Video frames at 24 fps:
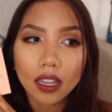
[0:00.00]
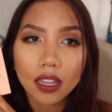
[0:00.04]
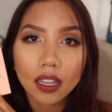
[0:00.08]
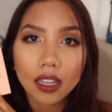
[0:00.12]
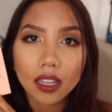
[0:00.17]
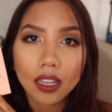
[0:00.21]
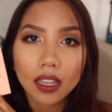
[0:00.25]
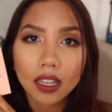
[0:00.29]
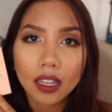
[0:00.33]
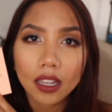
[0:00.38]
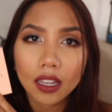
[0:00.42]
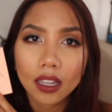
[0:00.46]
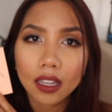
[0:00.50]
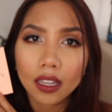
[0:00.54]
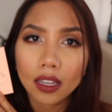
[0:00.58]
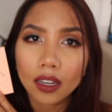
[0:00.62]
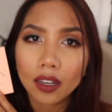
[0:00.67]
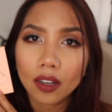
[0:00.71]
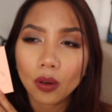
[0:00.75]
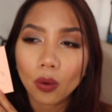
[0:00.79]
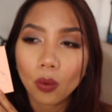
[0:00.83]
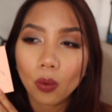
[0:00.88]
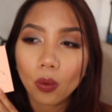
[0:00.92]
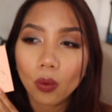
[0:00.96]

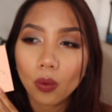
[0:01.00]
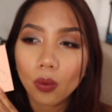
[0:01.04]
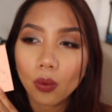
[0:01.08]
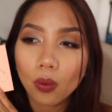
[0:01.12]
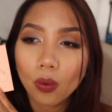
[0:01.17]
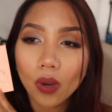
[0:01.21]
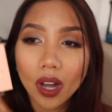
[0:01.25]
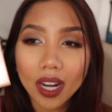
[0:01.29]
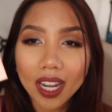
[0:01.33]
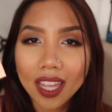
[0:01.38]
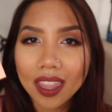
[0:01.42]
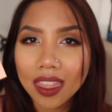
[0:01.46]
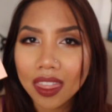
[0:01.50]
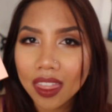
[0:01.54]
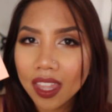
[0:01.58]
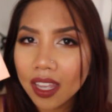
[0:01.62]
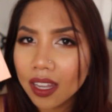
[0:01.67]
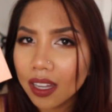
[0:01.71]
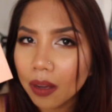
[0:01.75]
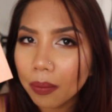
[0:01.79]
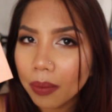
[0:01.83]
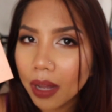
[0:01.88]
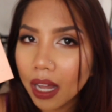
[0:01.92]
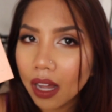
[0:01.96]
and what I
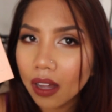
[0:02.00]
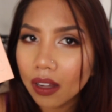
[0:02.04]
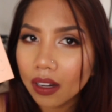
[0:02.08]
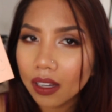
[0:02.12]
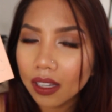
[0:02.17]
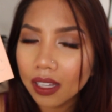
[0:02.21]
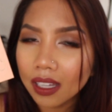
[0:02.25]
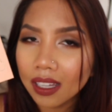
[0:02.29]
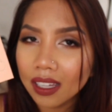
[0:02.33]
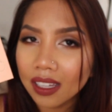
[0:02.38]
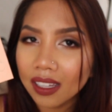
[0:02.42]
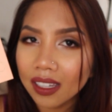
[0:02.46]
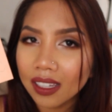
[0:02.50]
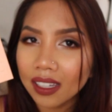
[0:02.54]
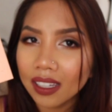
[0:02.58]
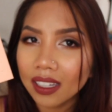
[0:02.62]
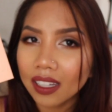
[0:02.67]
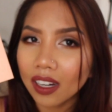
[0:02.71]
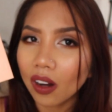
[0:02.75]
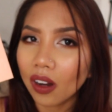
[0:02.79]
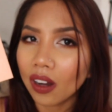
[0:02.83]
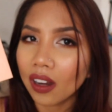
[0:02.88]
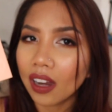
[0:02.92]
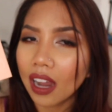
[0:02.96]
think about
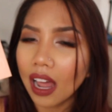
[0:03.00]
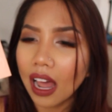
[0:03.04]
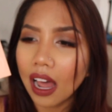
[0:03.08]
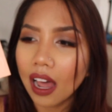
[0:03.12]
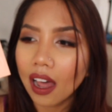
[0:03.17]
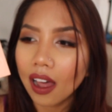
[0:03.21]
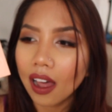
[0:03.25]
it and